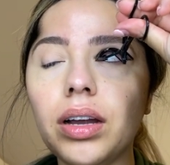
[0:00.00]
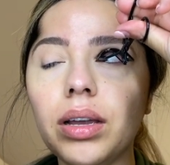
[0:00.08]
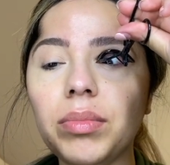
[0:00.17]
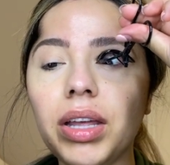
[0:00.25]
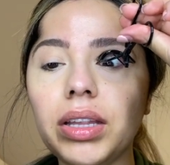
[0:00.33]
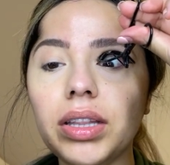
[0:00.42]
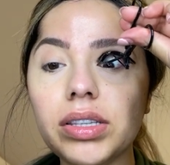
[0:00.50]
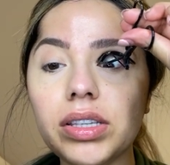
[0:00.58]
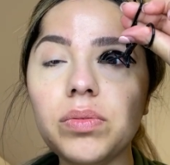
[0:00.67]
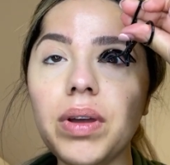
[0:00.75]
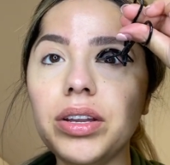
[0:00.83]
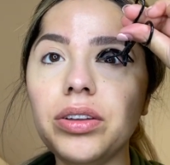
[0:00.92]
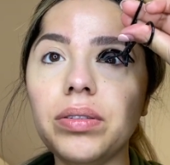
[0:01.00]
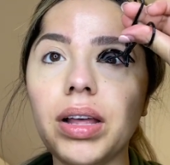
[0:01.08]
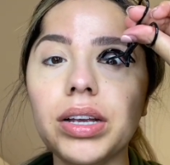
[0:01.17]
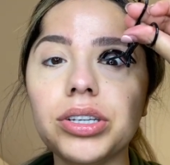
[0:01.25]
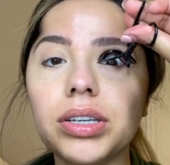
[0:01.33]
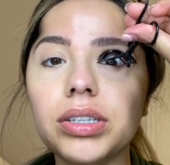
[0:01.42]
I'm like, this is why I do
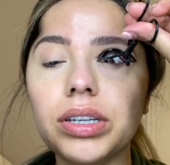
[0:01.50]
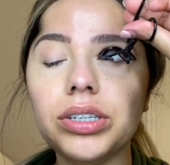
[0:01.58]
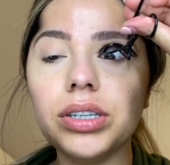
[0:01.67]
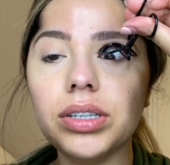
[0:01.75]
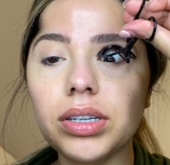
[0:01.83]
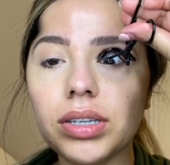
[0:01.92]
lash extensions,